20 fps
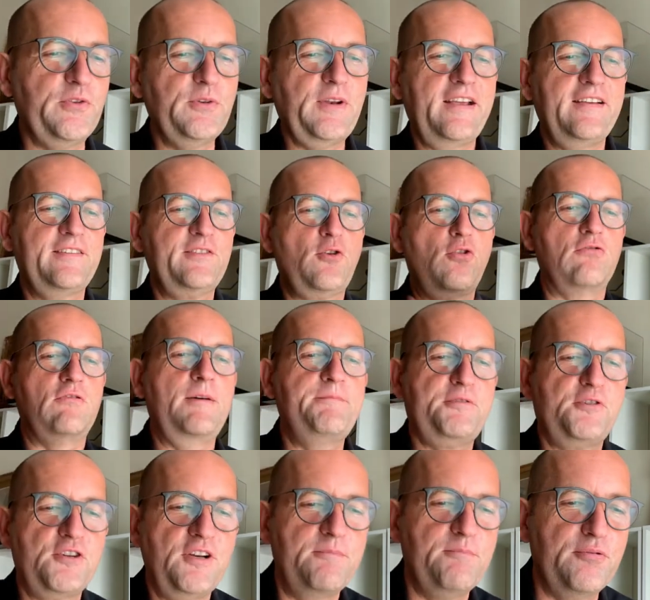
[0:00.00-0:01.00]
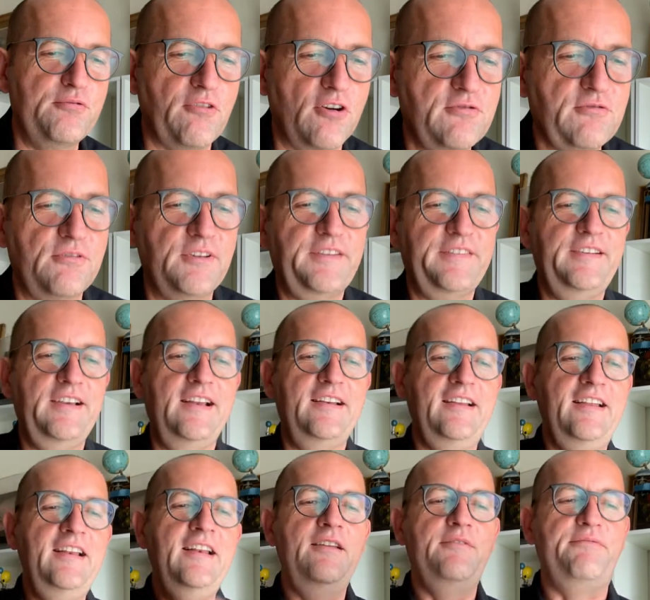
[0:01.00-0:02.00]
So there is corruption and bureaucracy and
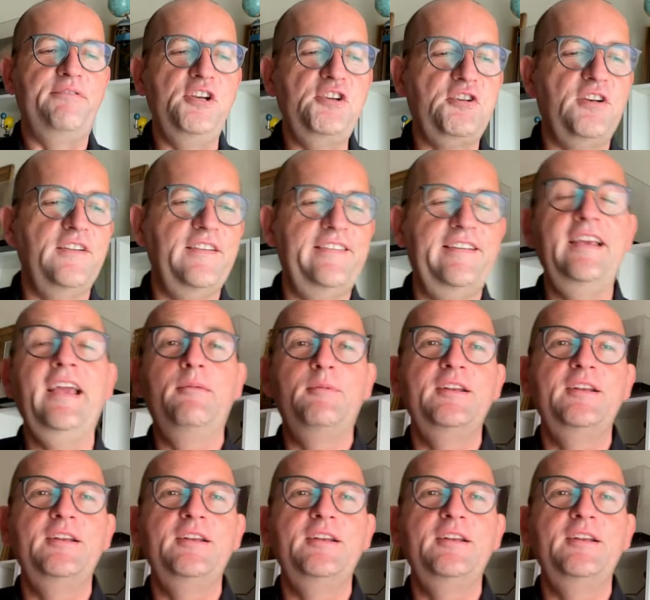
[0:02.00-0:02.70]
inefficiency.